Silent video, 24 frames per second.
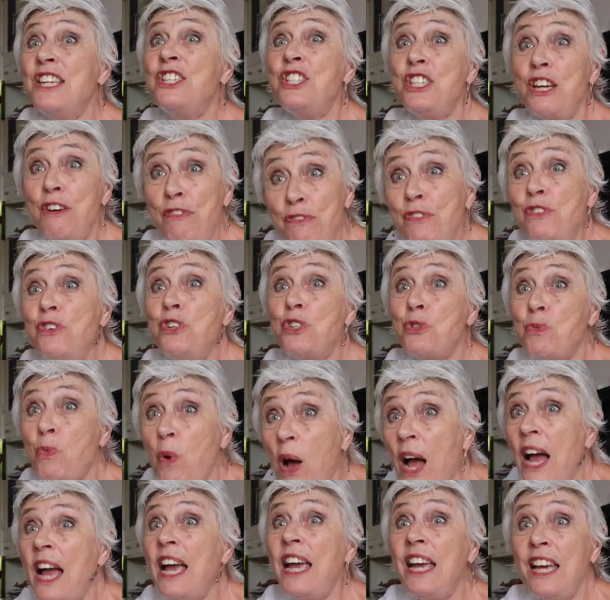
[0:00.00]
different
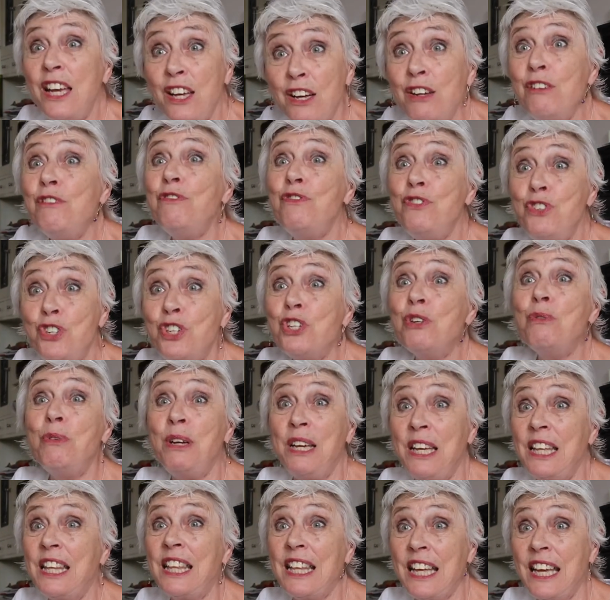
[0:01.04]
way of
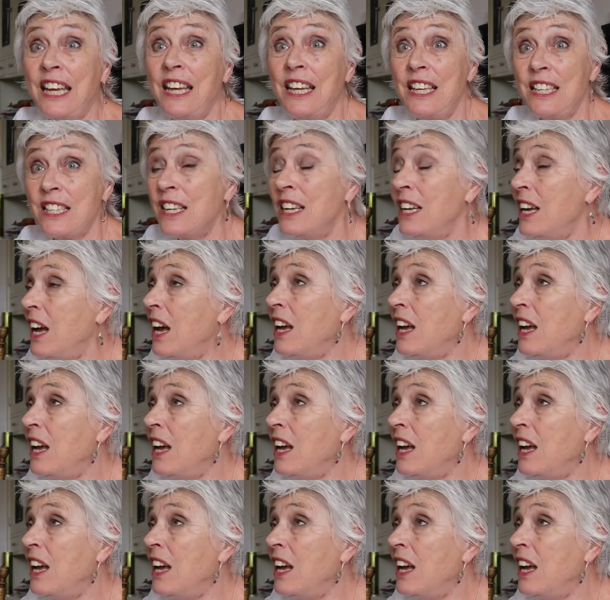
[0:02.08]
doing things.